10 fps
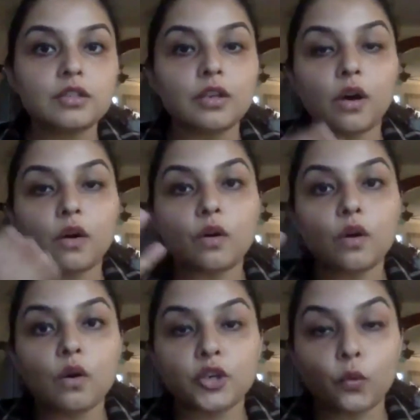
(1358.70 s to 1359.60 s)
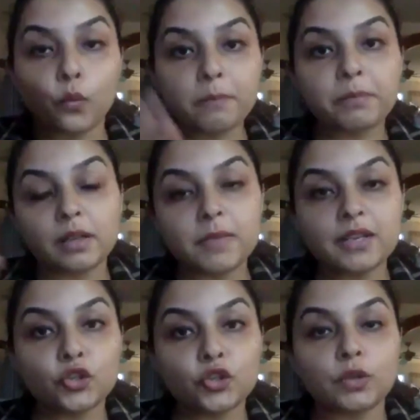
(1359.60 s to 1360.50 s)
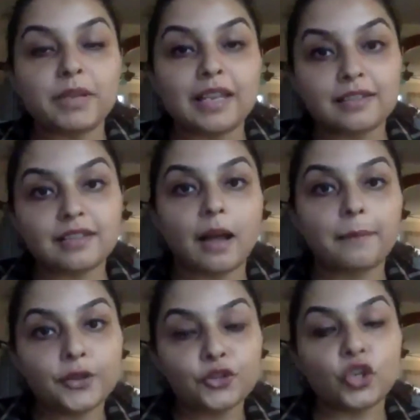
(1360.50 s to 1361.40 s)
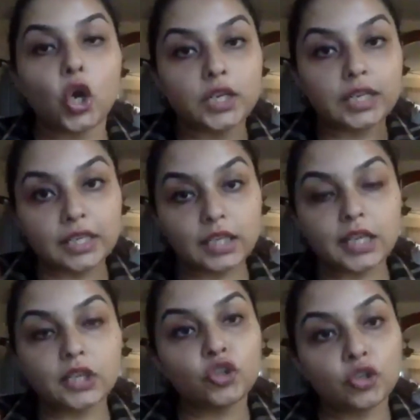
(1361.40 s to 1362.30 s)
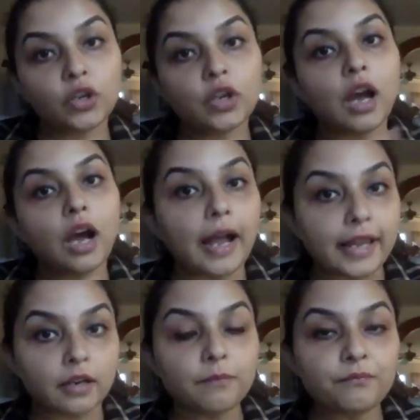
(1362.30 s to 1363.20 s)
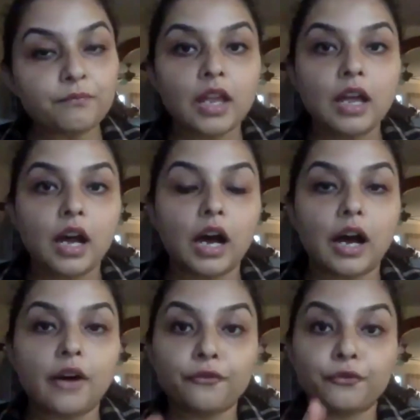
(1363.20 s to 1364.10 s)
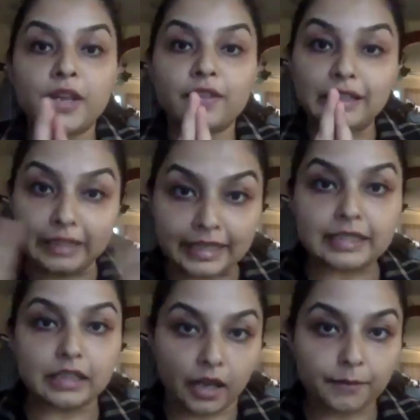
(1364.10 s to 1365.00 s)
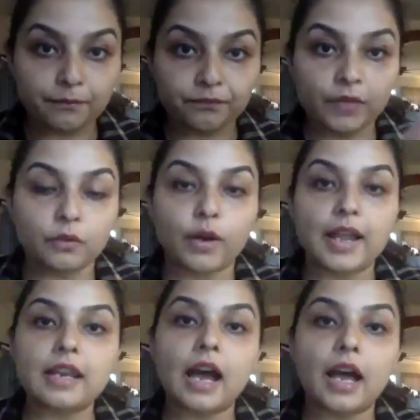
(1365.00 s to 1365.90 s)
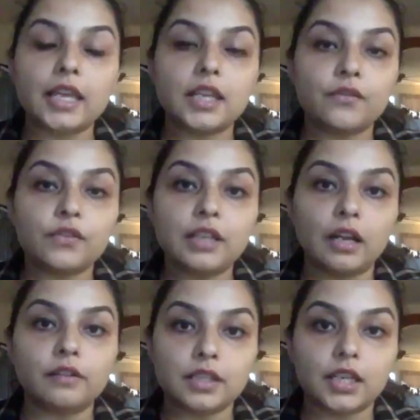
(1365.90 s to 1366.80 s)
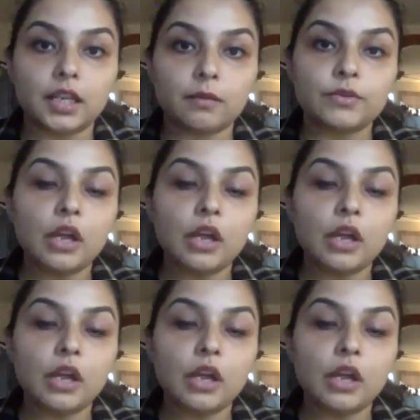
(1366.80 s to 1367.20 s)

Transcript: So your WIP limit should be established on each item in the lead time, right? I even tell teams